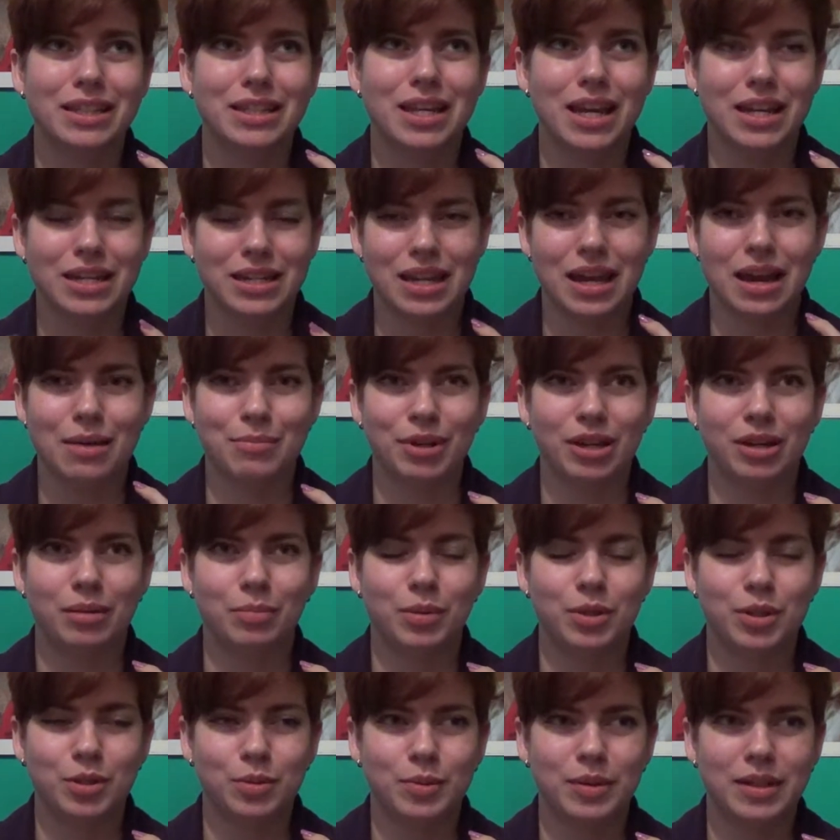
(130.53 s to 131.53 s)
dynamic
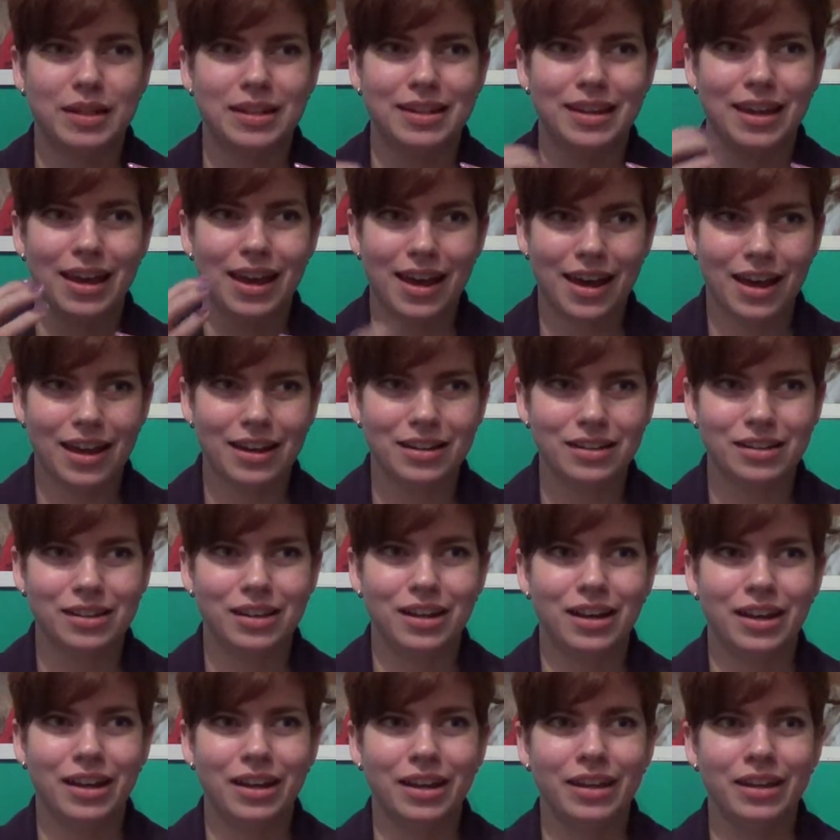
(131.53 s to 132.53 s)
between
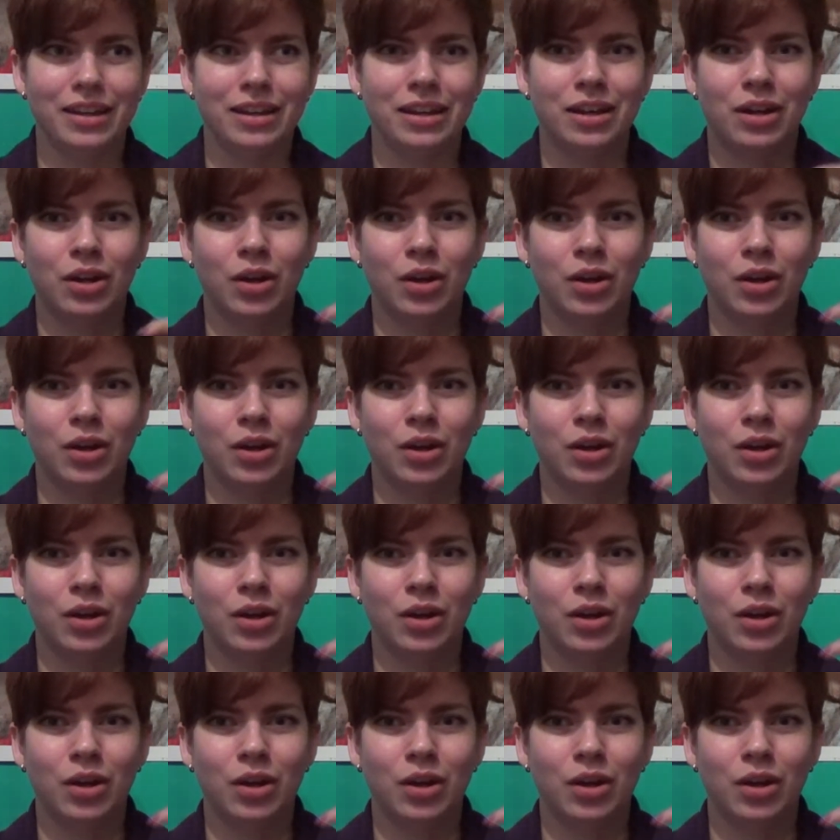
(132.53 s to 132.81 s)
Adeline,